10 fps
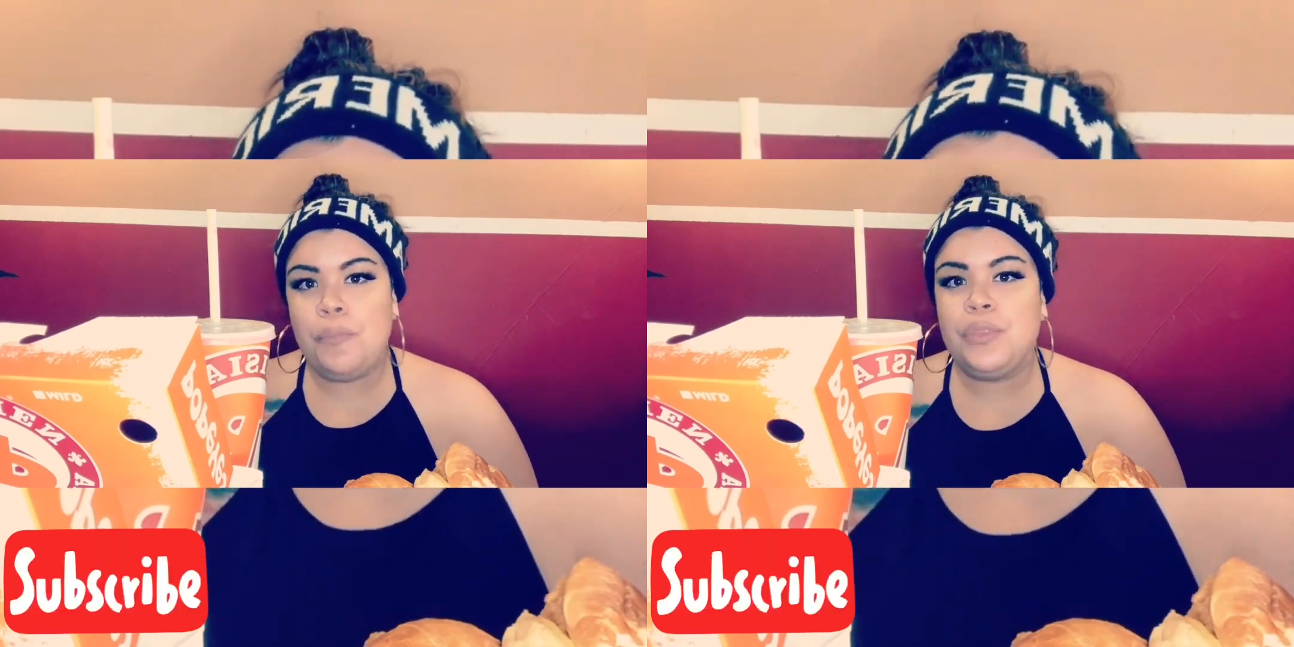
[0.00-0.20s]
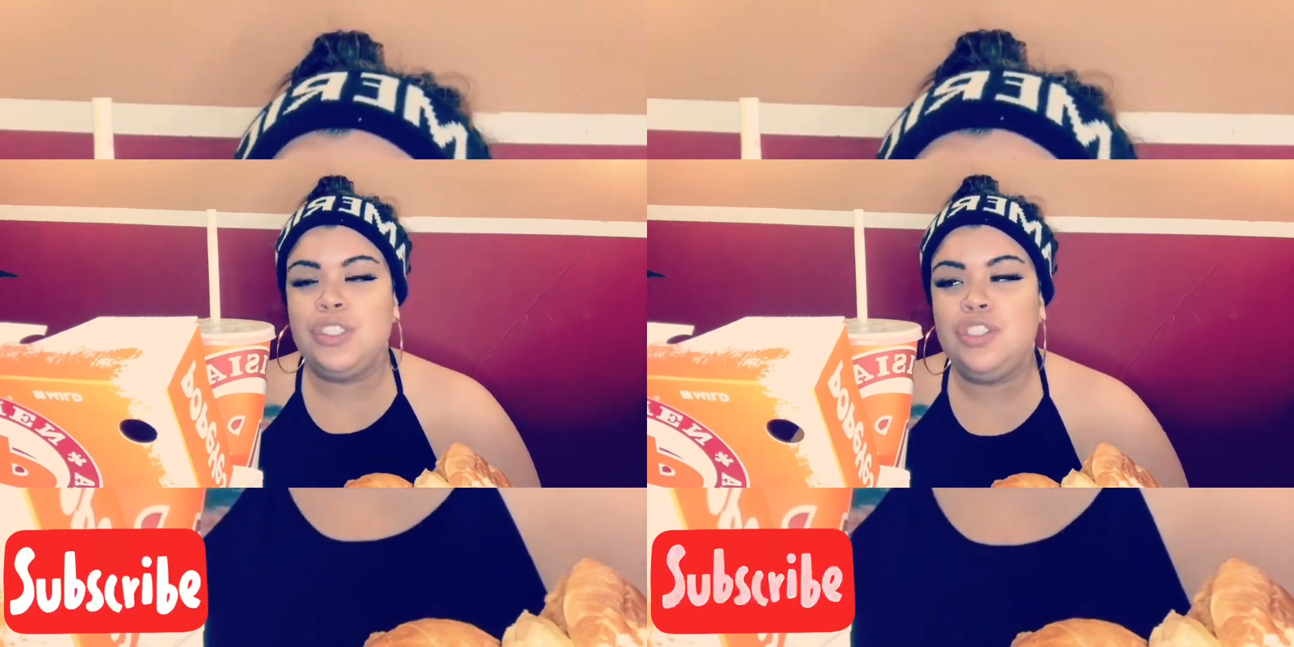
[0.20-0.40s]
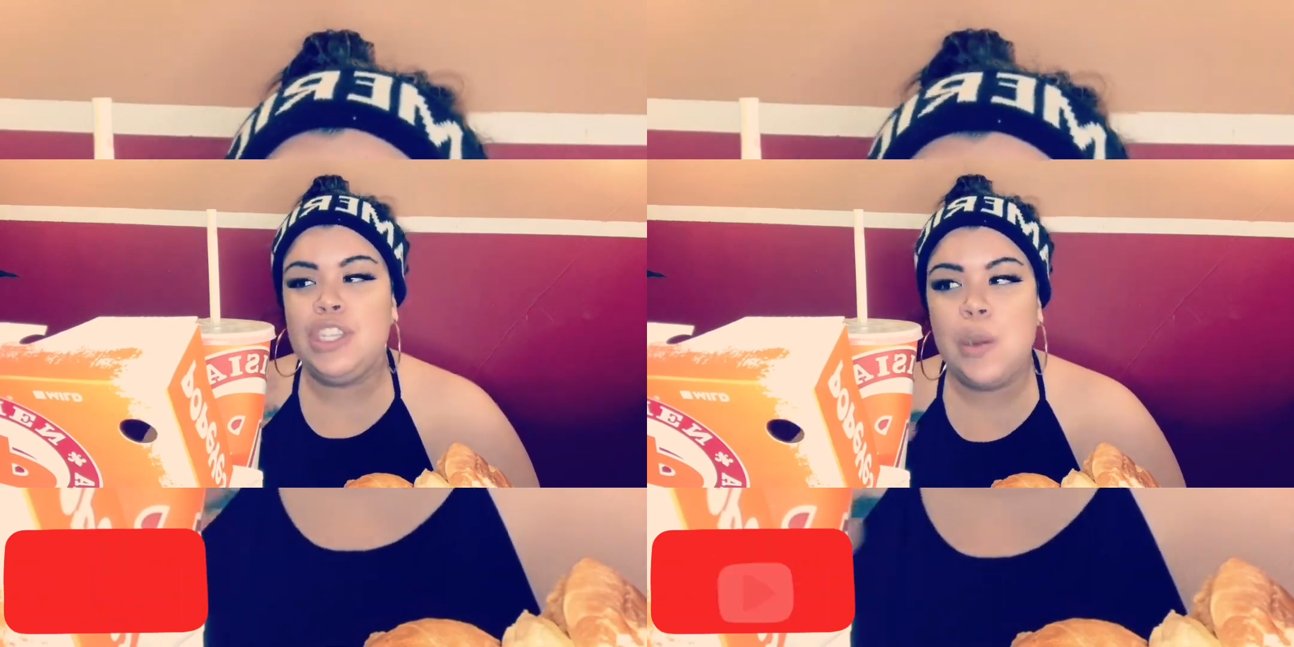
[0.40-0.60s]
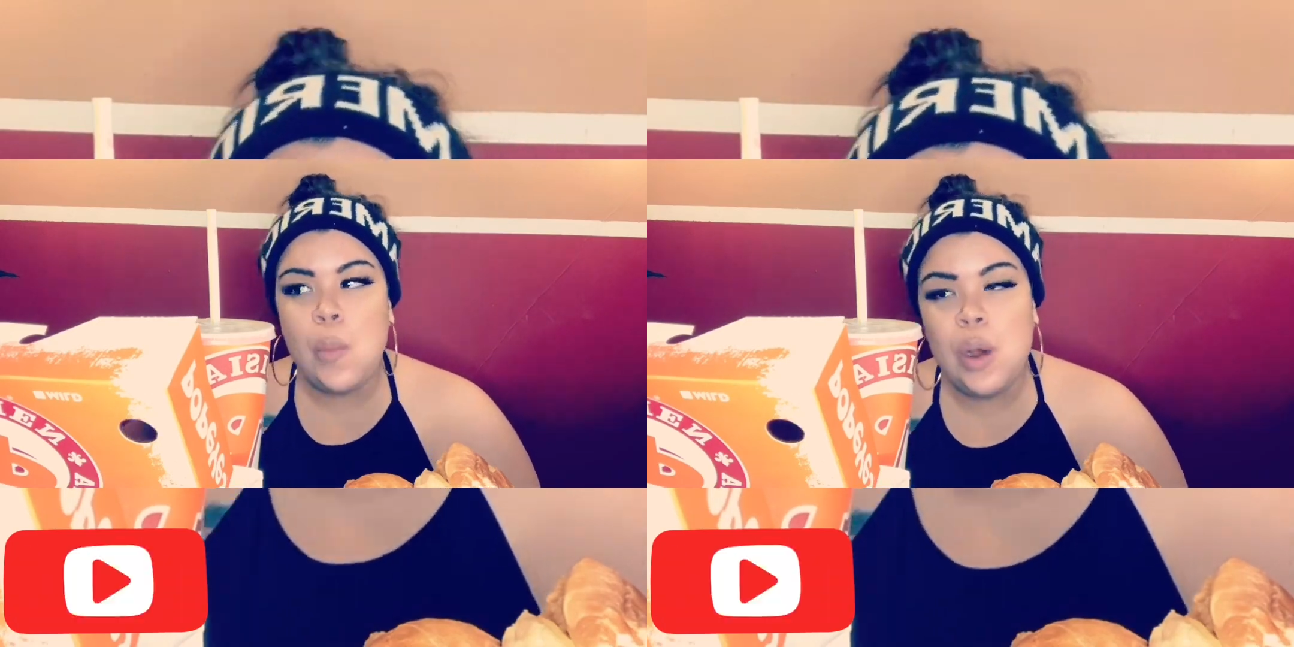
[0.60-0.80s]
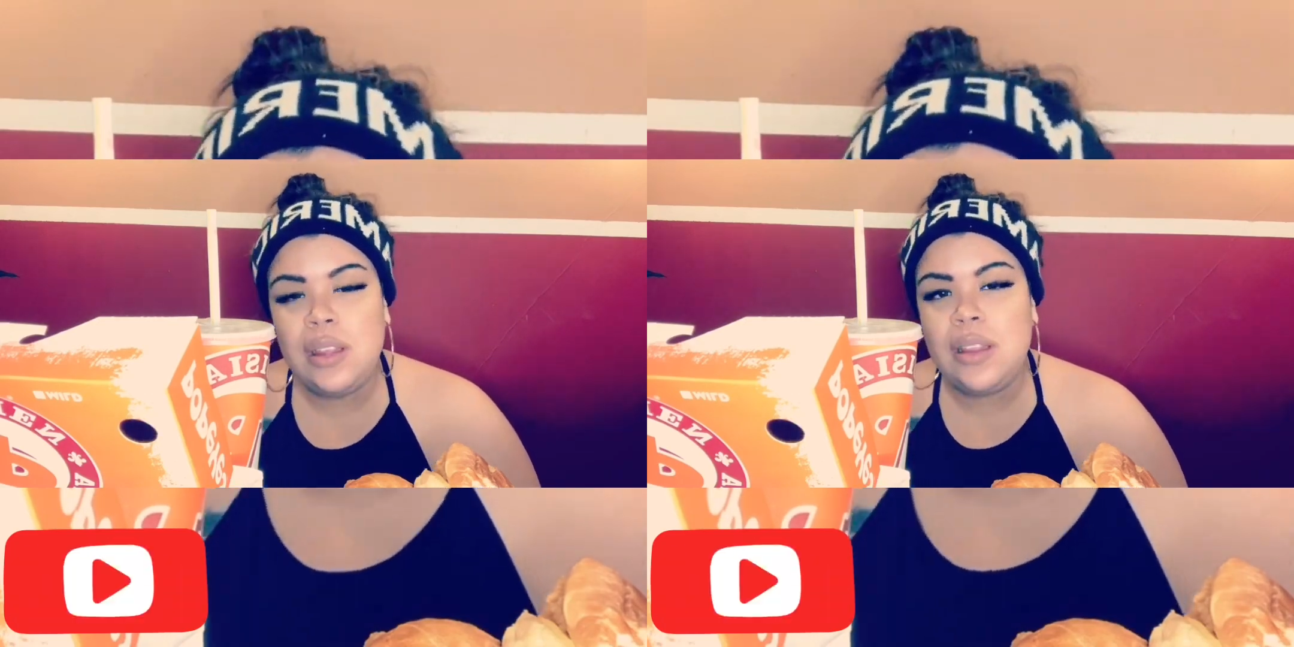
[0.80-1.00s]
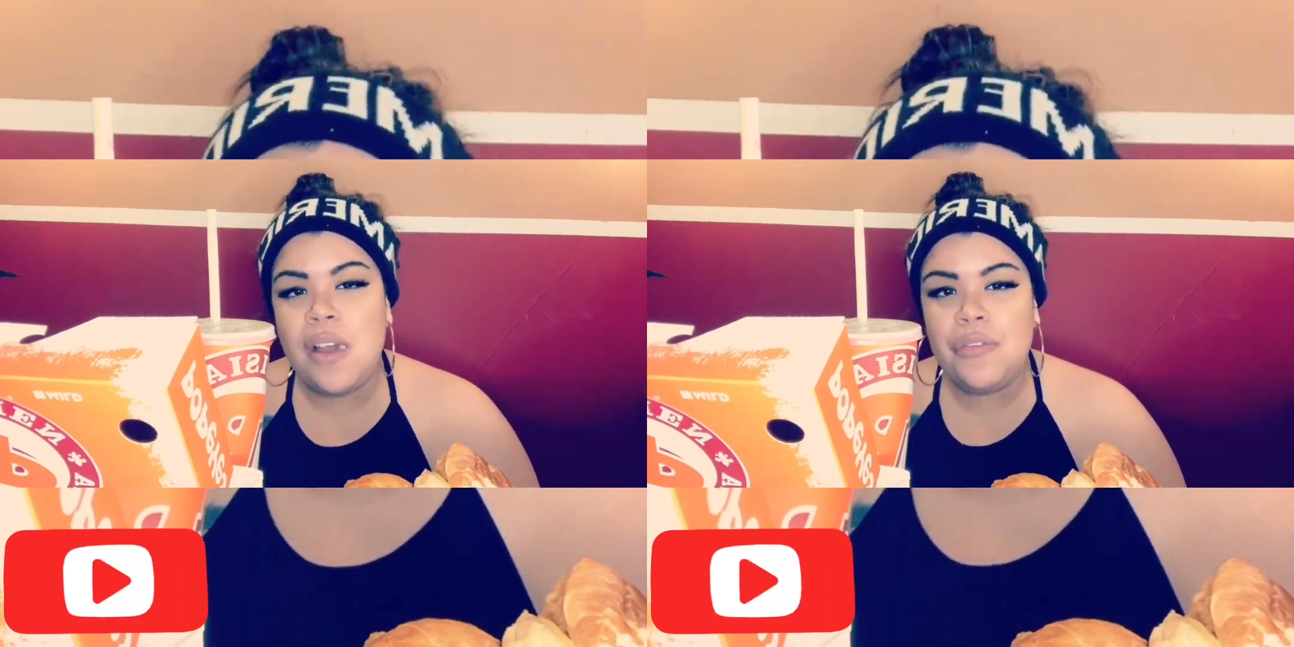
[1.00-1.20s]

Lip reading: Because she didn't want that for